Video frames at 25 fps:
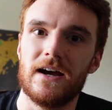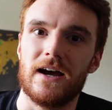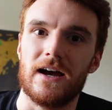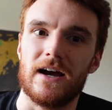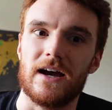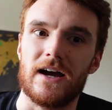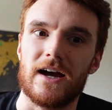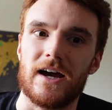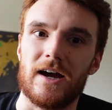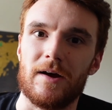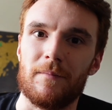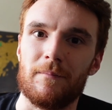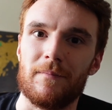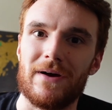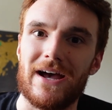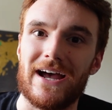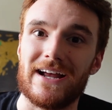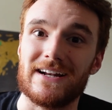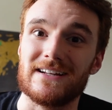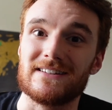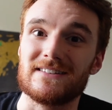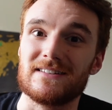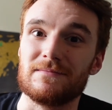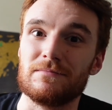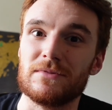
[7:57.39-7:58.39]
and
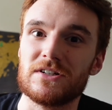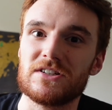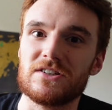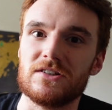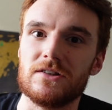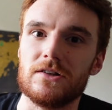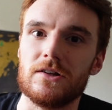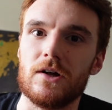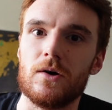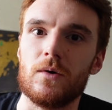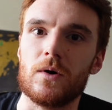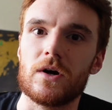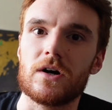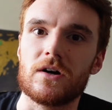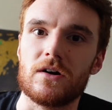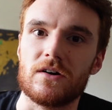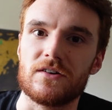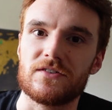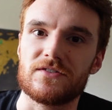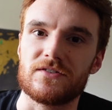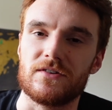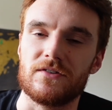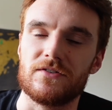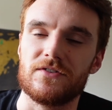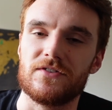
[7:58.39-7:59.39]
it's a much lower
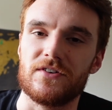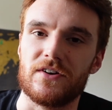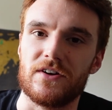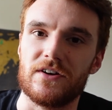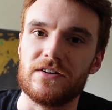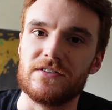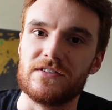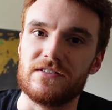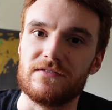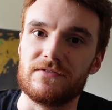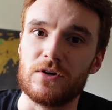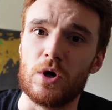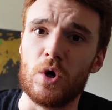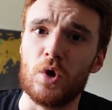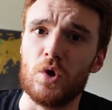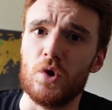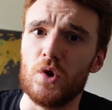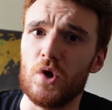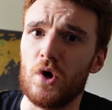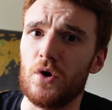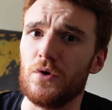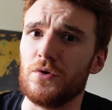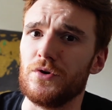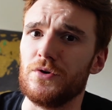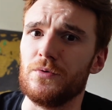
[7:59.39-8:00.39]
cost alternative,
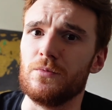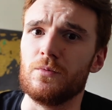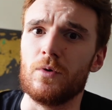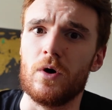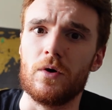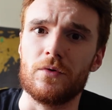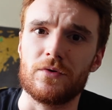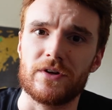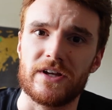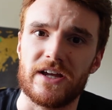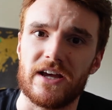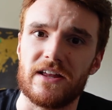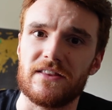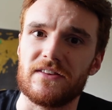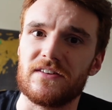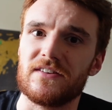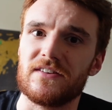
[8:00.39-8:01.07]
although you won't get the